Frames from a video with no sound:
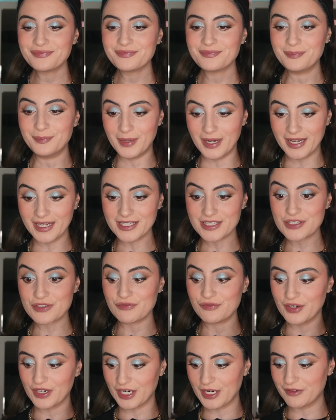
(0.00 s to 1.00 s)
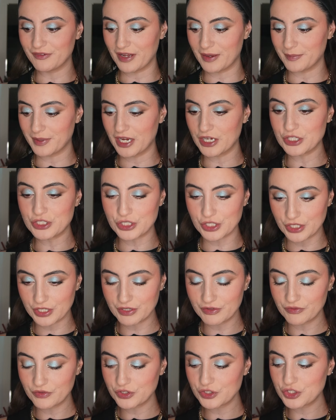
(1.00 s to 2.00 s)
but it's very vampy. I should
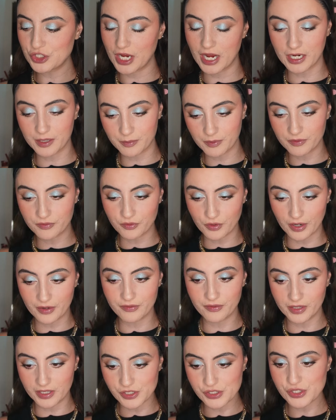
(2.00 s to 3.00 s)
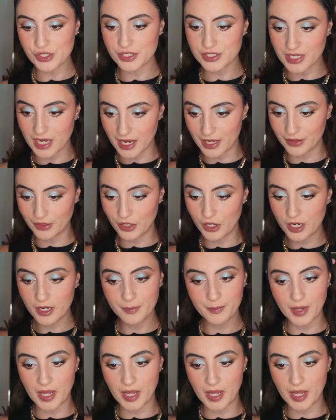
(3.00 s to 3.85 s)
have checked before I finished this eye look,